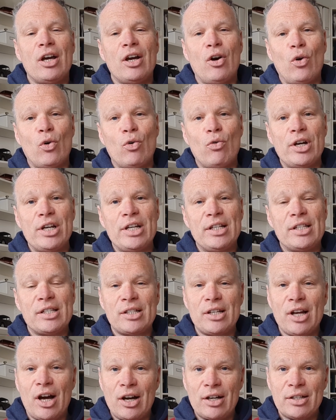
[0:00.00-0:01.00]
already
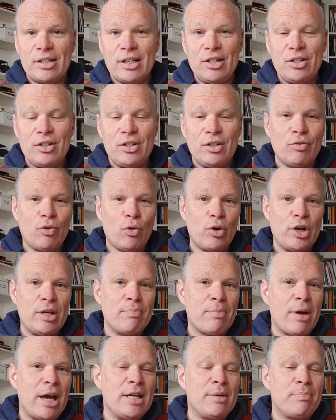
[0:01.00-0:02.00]
started. You've already
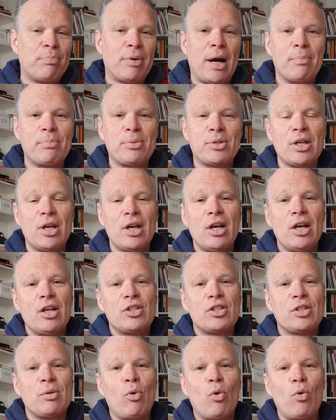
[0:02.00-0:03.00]
made perhaps
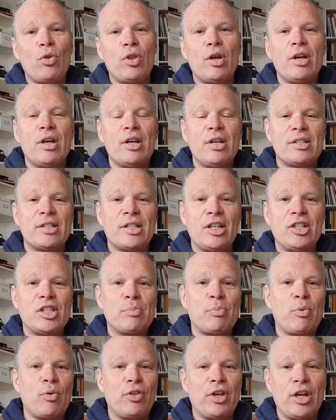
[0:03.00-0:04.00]
some all the
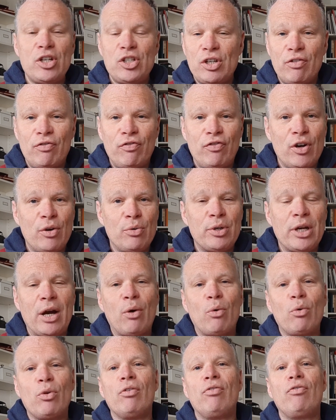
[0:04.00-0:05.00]
sensible things. You've filled
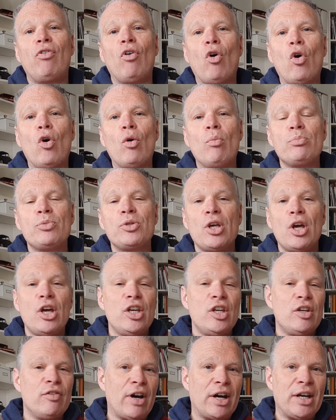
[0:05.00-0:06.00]
out all the forms.
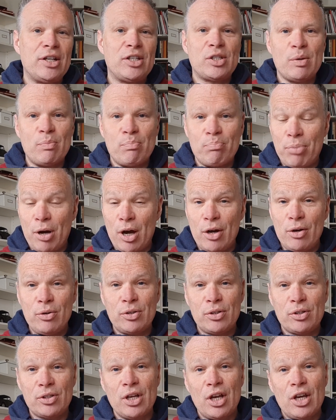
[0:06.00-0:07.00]
You've added some
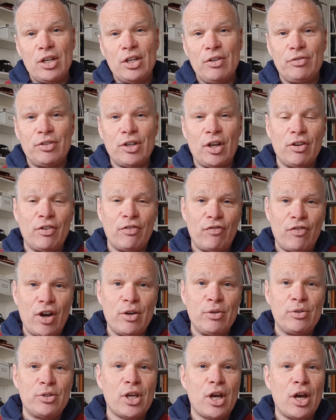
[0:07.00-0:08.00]
posts. You've done the
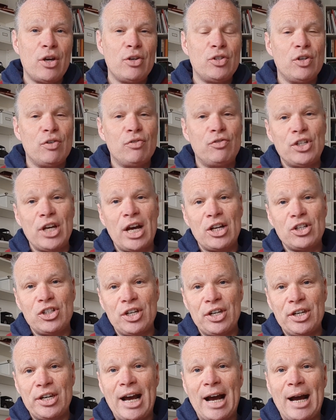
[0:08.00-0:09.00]
photos. You've checked
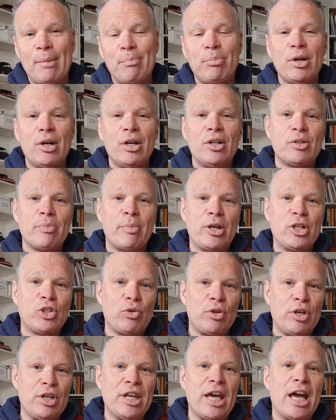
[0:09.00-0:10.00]
your NAP to make
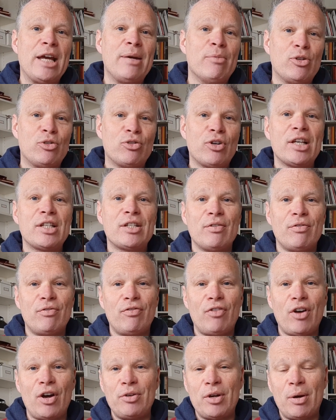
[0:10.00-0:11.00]
sure your name, address, and
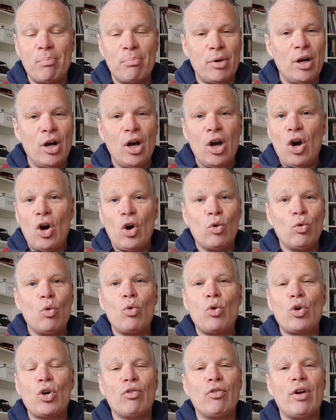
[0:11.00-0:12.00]
phone number are
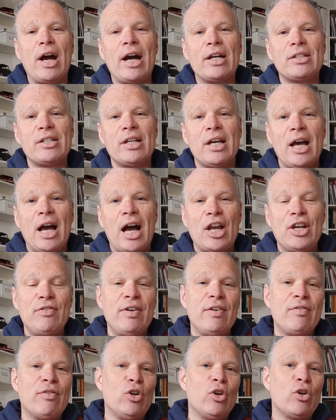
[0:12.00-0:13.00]
all correct. And you've
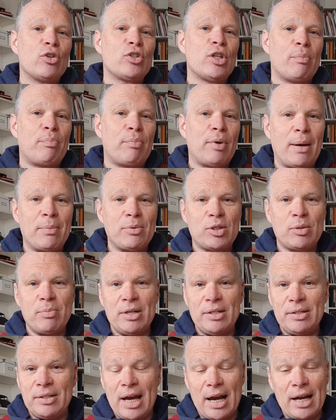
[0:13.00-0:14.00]
even looked at perhaps some
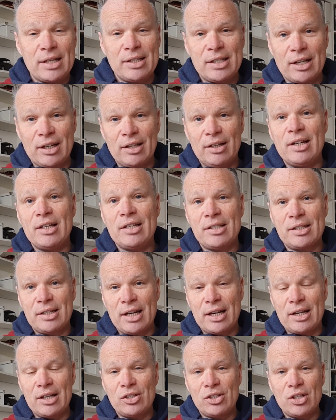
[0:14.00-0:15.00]
indexing and
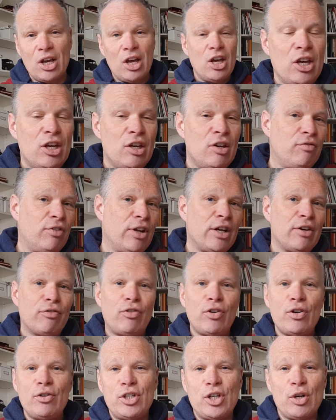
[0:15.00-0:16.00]
listings. You've linked
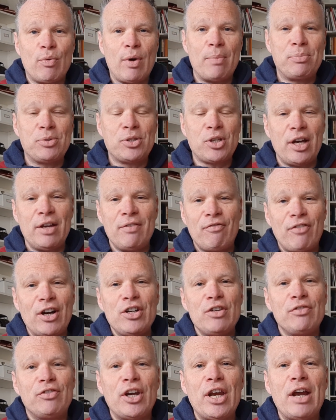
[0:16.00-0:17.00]
through to your website. In fact,
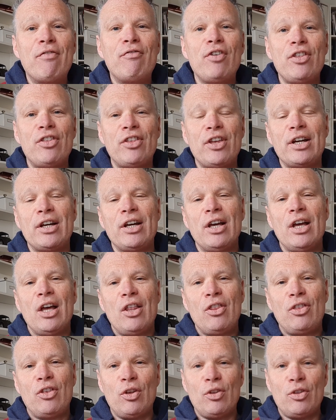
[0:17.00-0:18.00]
you've done everything
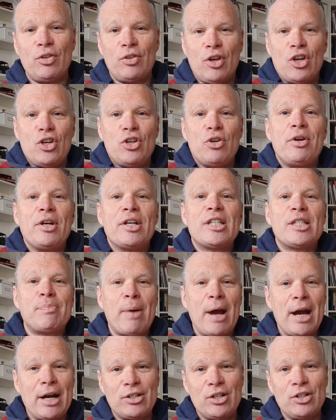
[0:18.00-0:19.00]
that you'd
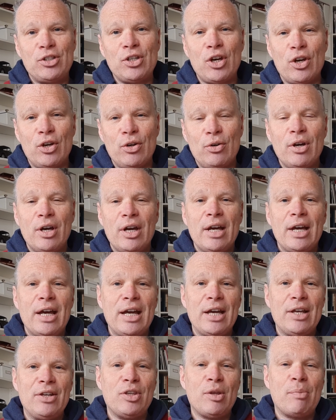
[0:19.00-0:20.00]
expect to do
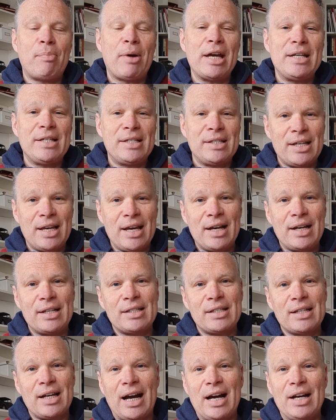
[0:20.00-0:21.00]
in the
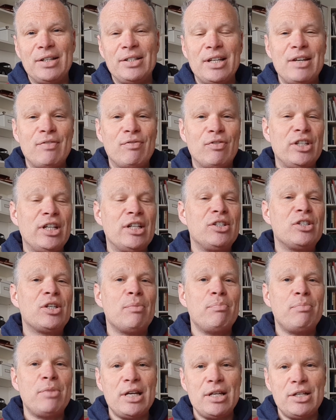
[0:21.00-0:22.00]
basics and even the
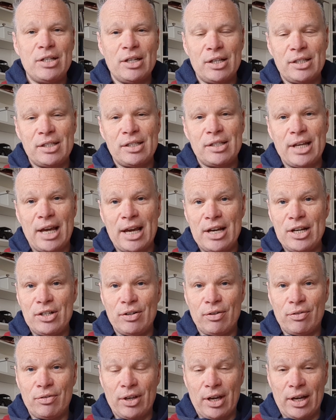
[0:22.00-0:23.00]
intermediate stage
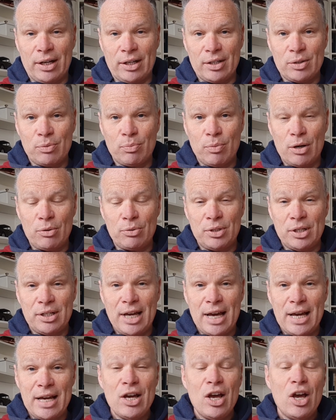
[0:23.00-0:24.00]
of things? Well,
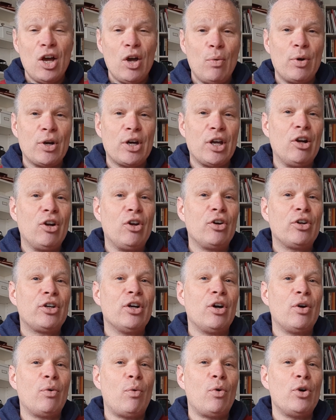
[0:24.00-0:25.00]
today we're going to look
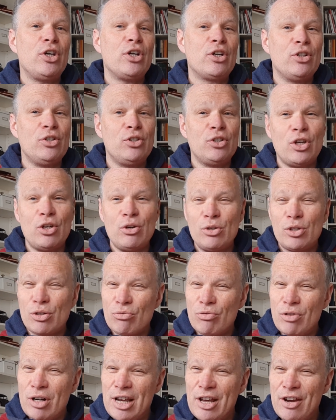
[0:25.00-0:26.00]
at what you can do
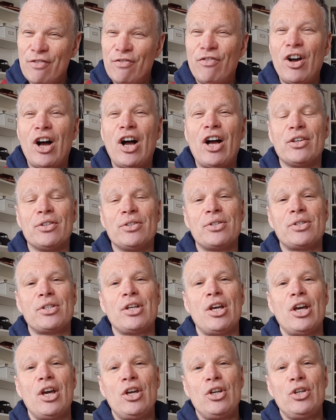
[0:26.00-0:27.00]
to really
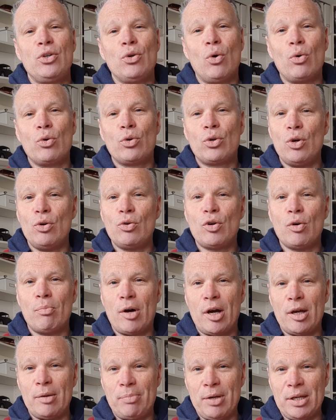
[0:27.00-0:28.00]
advance your Google
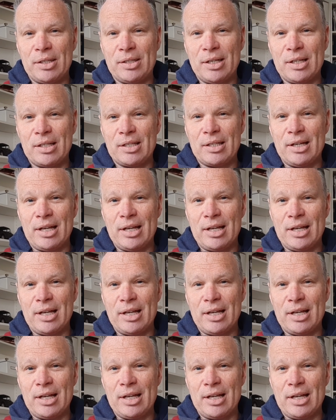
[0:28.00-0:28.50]
My Business